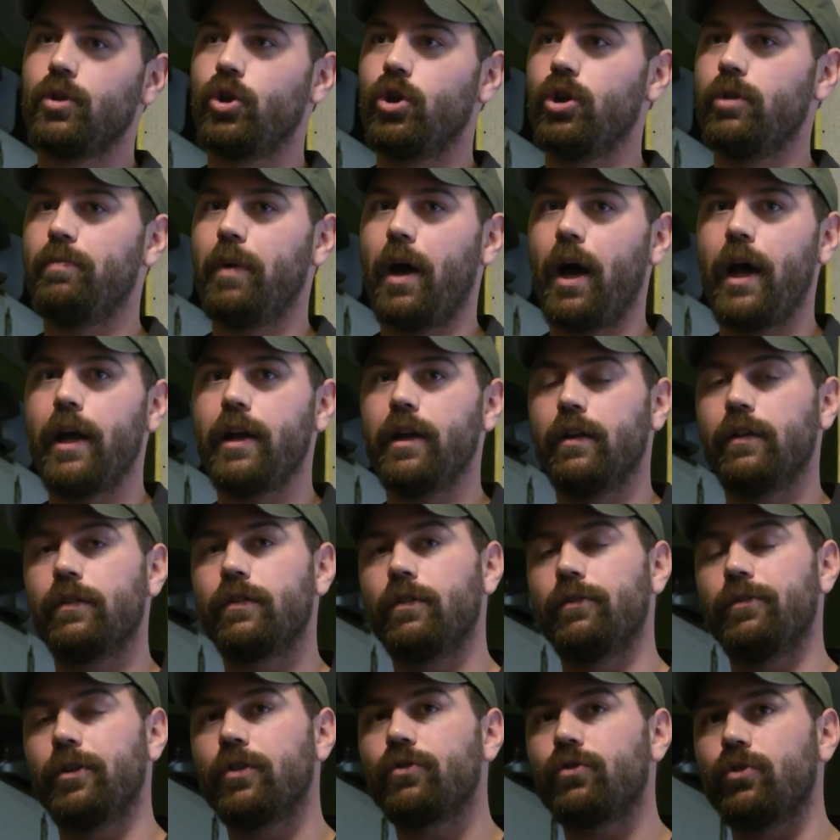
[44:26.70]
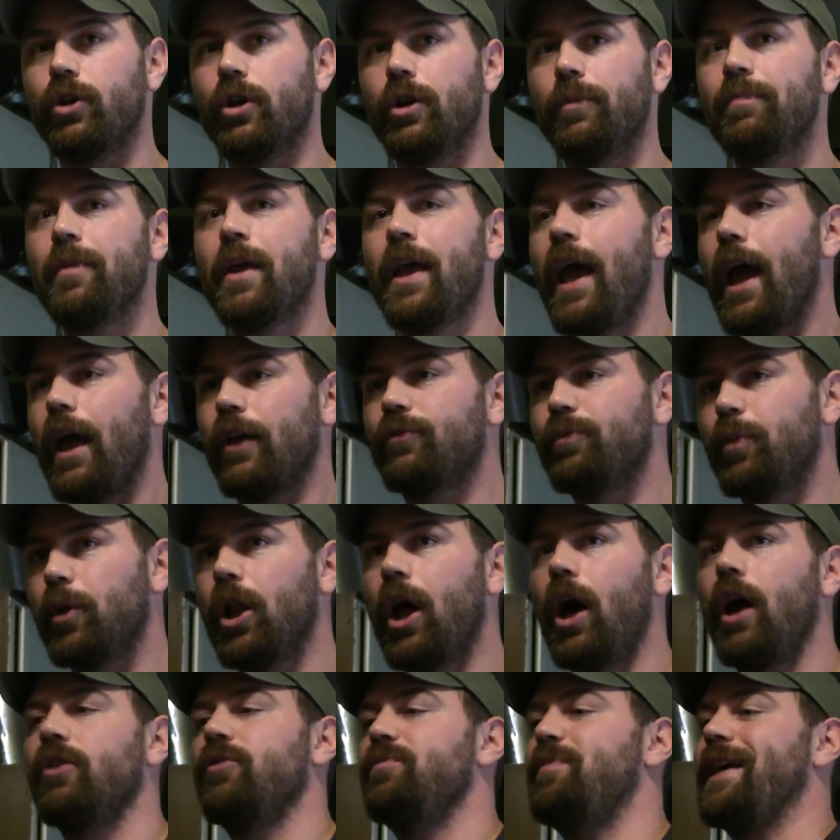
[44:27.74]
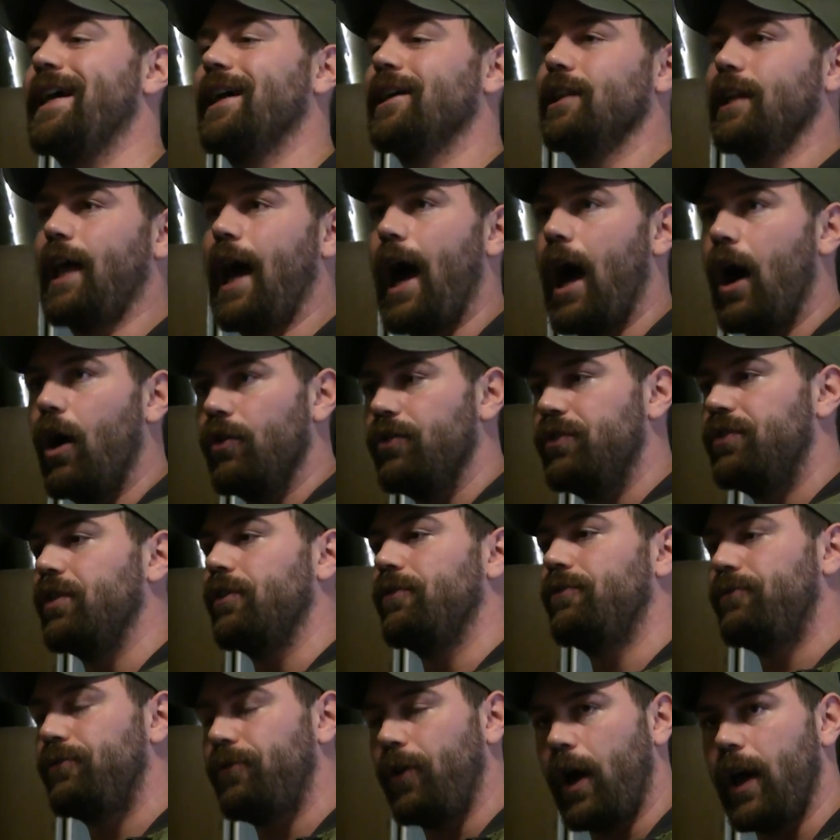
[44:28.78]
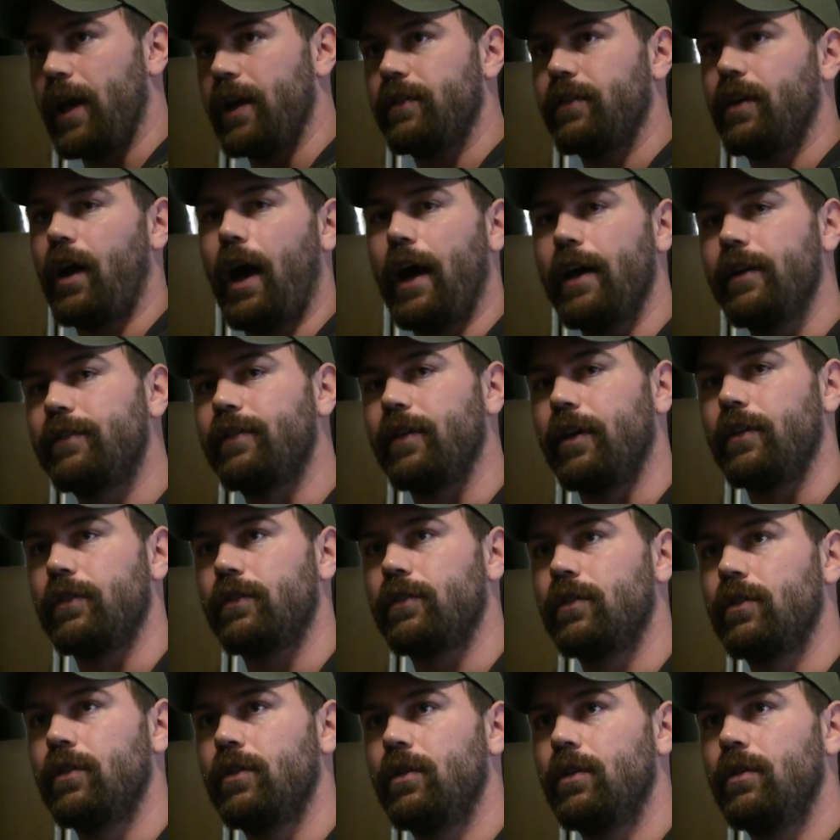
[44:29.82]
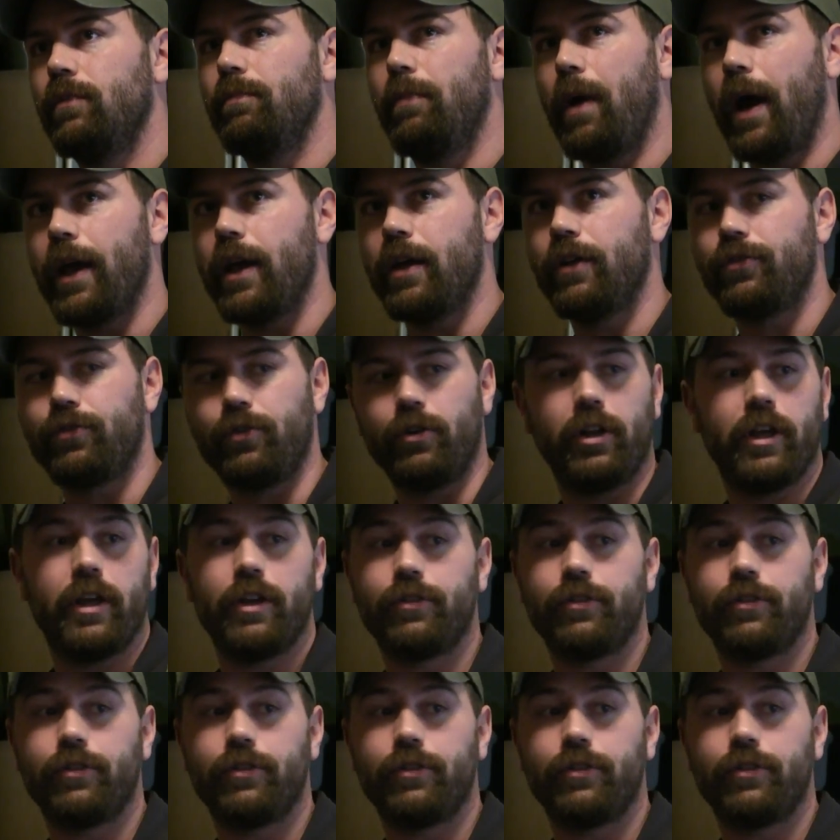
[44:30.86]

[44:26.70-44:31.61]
goodbyeness of Israel, Hezbollah is being allowed to fight ISIS by Israel.